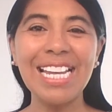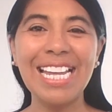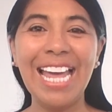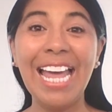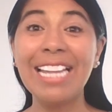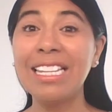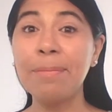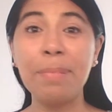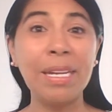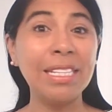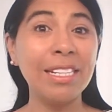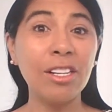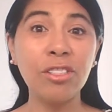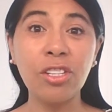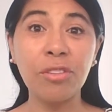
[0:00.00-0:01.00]
Depending
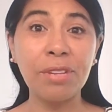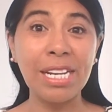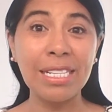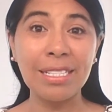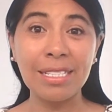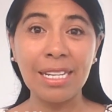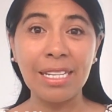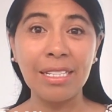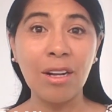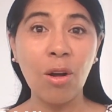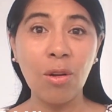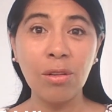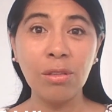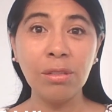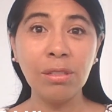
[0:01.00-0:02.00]
on your real estate
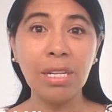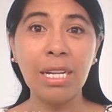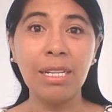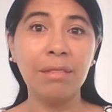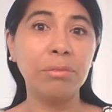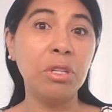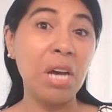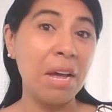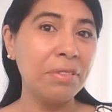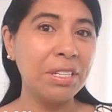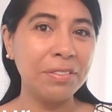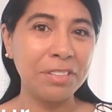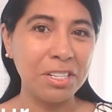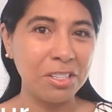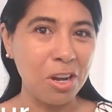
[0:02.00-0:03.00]
goal, you have
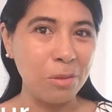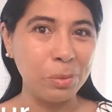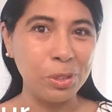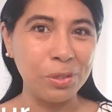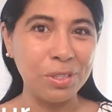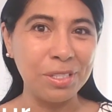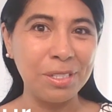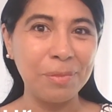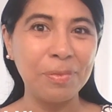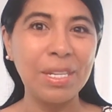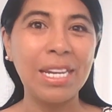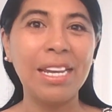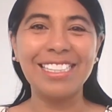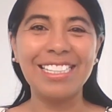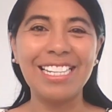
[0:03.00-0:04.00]
different options.
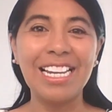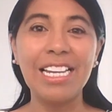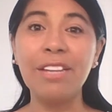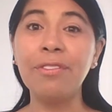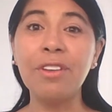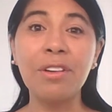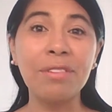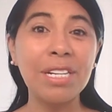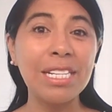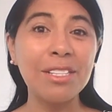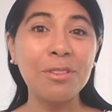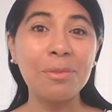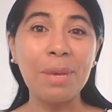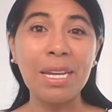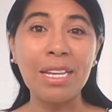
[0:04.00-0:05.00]
If you're ready to
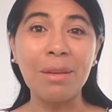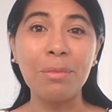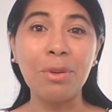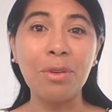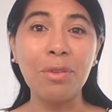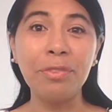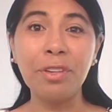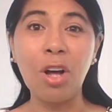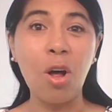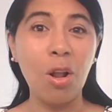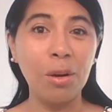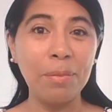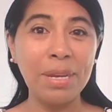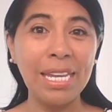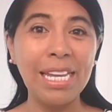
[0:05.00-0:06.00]
make a move, call
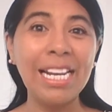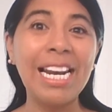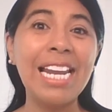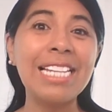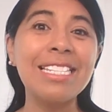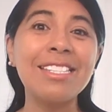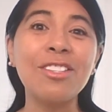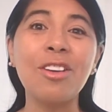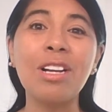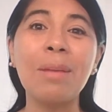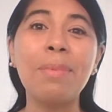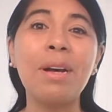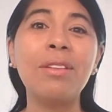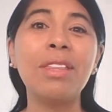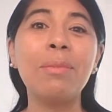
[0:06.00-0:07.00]
me. Let's talk
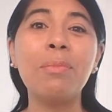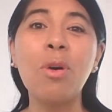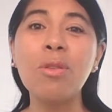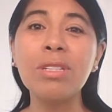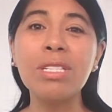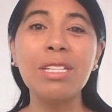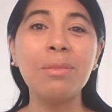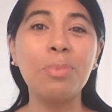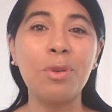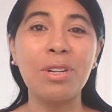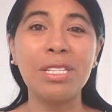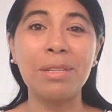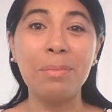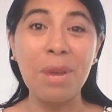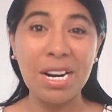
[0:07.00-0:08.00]
about the most
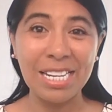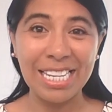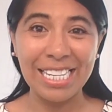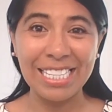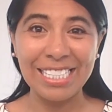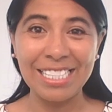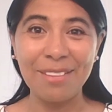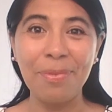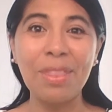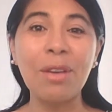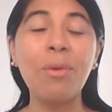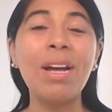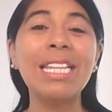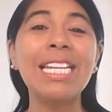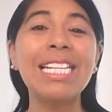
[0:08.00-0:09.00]
important market, the
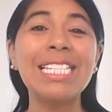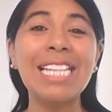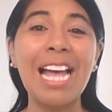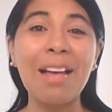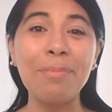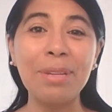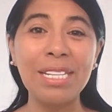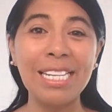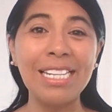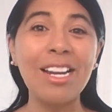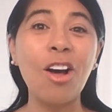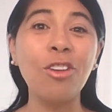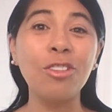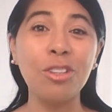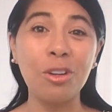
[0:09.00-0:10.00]
one that is happening
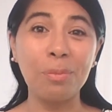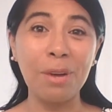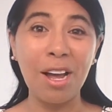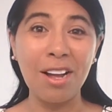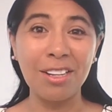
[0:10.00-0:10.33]
on your block.